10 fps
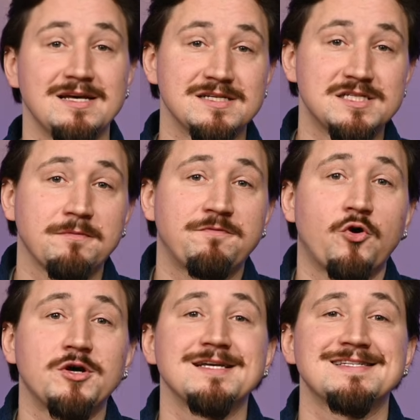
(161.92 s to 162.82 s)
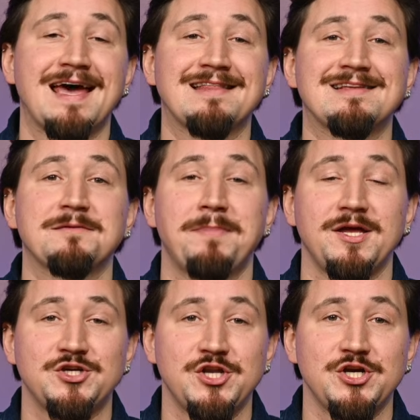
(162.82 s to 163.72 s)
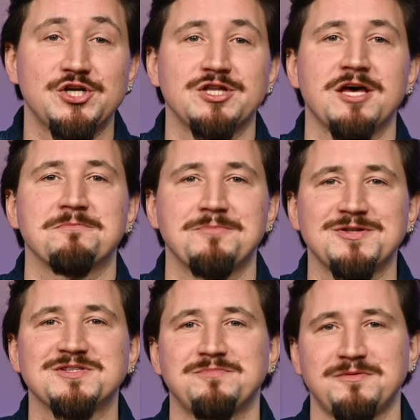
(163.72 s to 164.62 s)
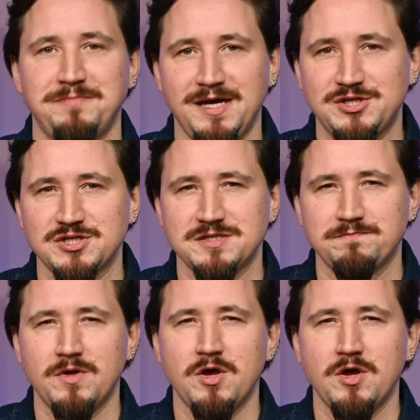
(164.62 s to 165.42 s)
Step 4 is handling pagination and multiple pages.